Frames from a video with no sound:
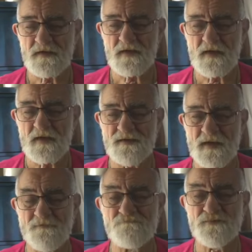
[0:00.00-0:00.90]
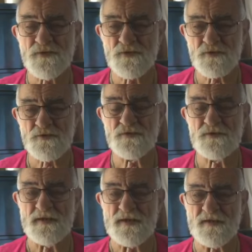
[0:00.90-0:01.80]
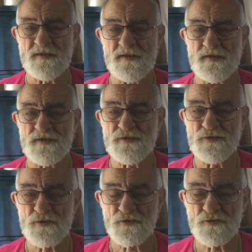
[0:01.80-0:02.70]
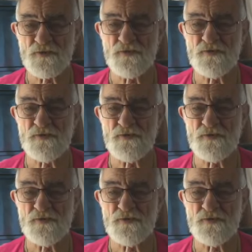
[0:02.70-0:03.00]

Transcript: And that beauty is you